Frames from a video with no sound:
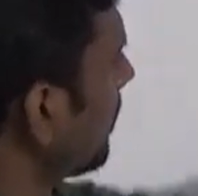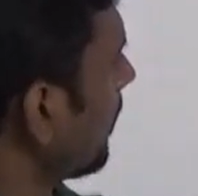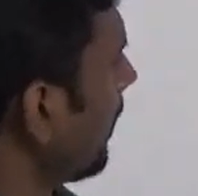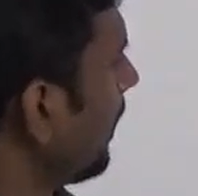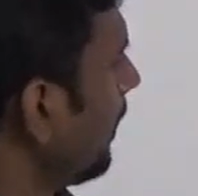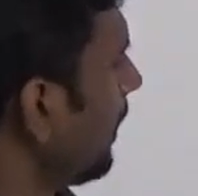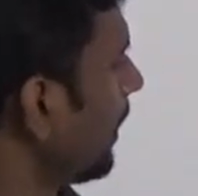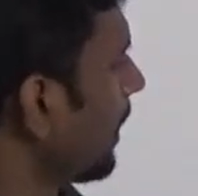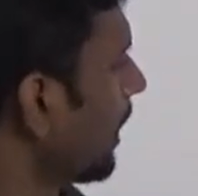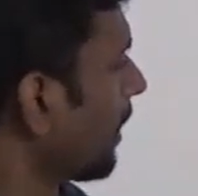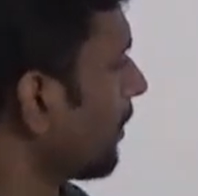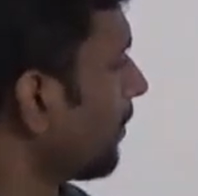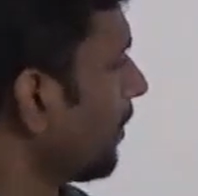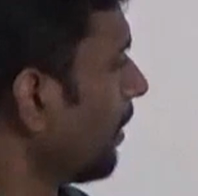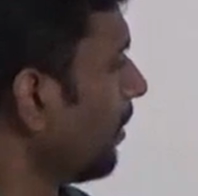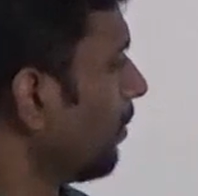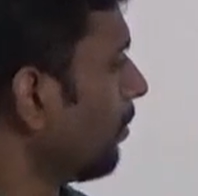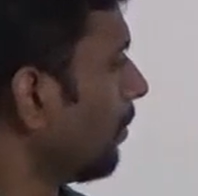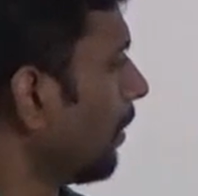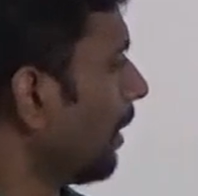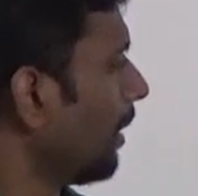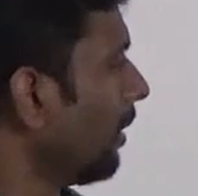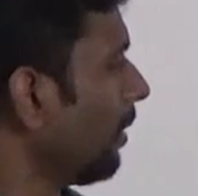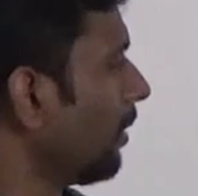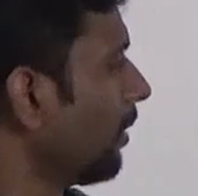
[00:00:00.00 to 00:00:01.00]
in the
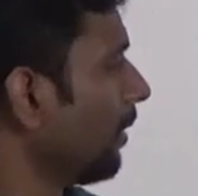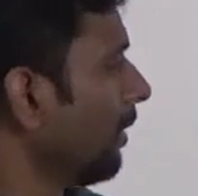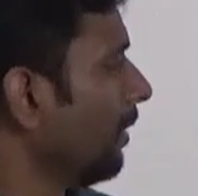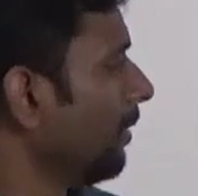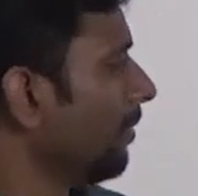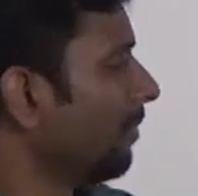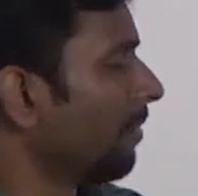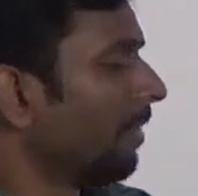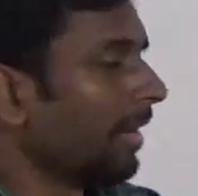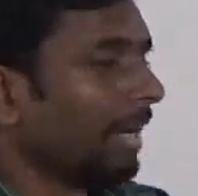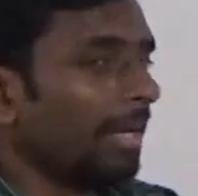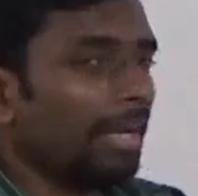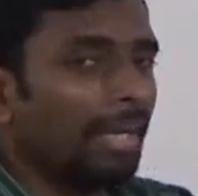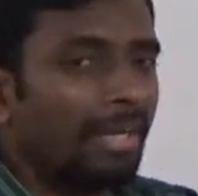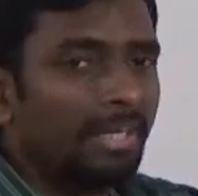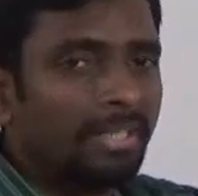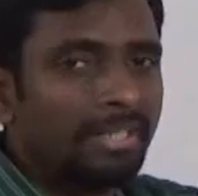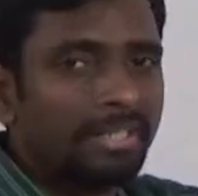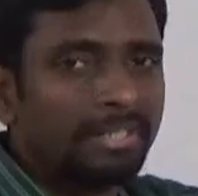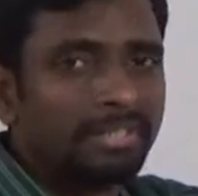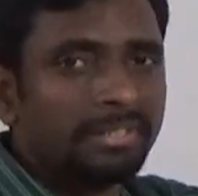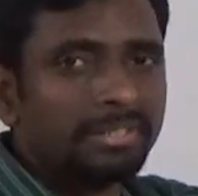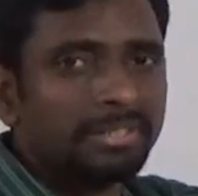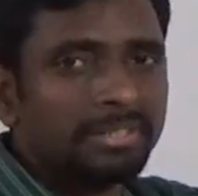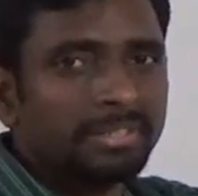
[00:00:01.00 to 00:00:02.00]
interval 1 to
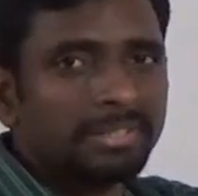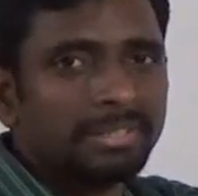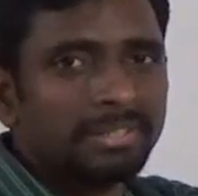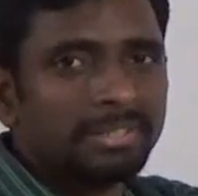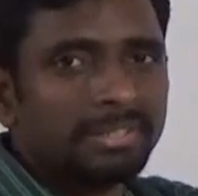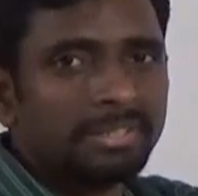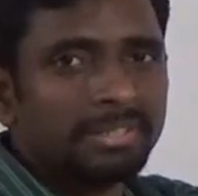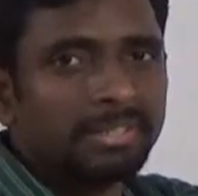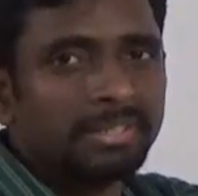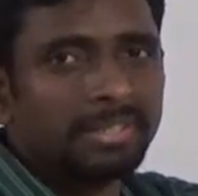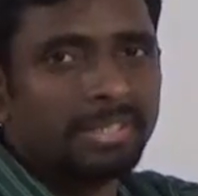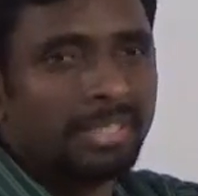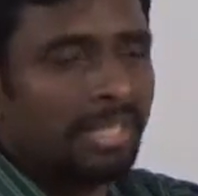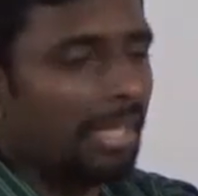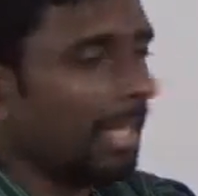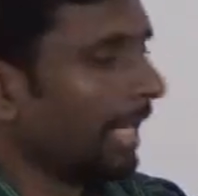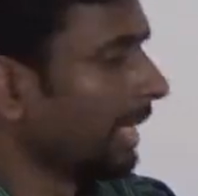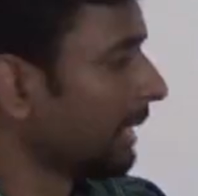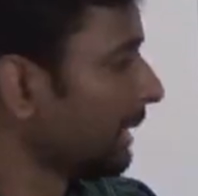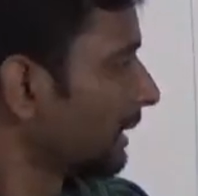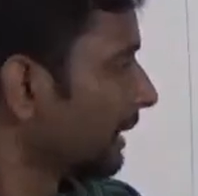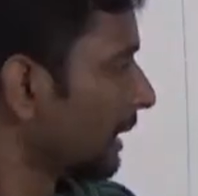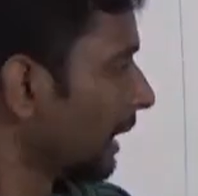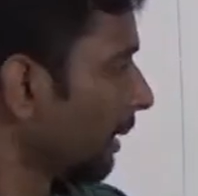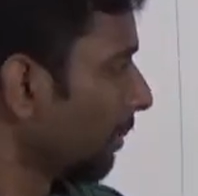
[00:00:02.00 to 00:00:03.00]
infinite
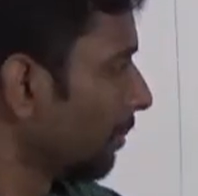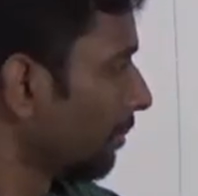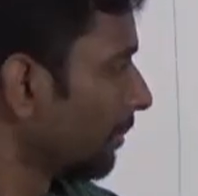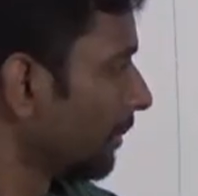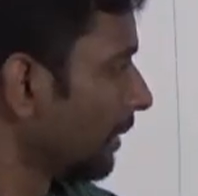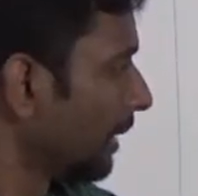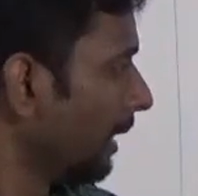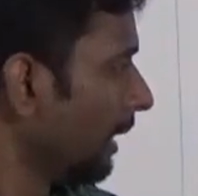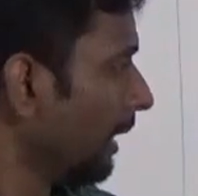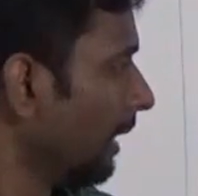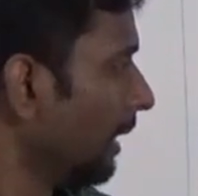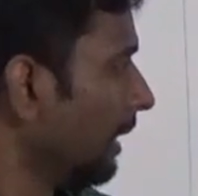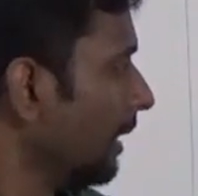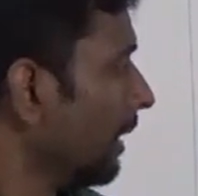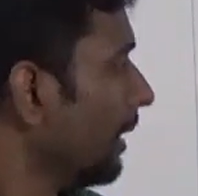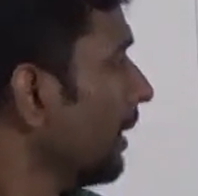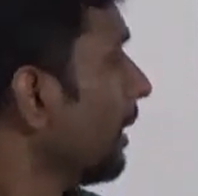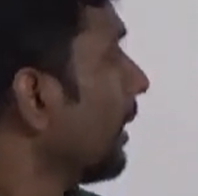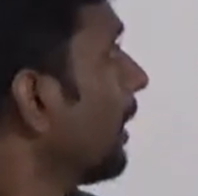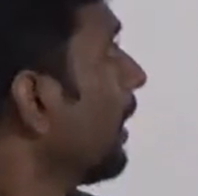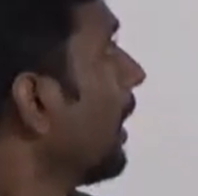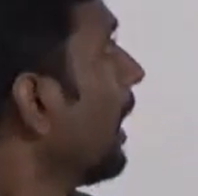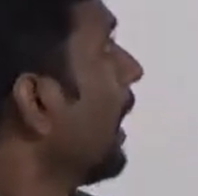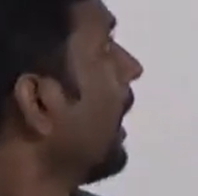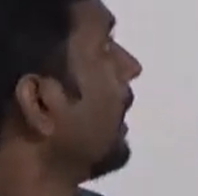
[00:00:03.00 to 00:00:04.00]
except 3,
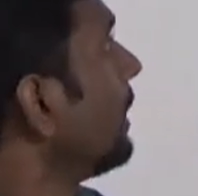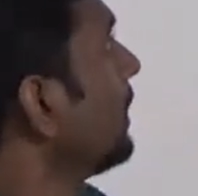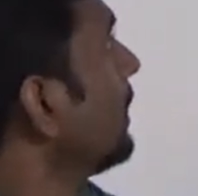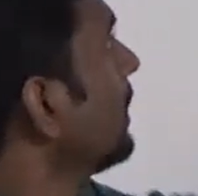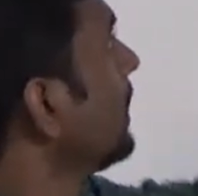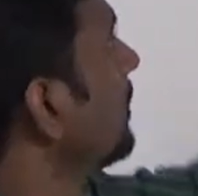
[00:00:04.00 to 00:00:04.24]
and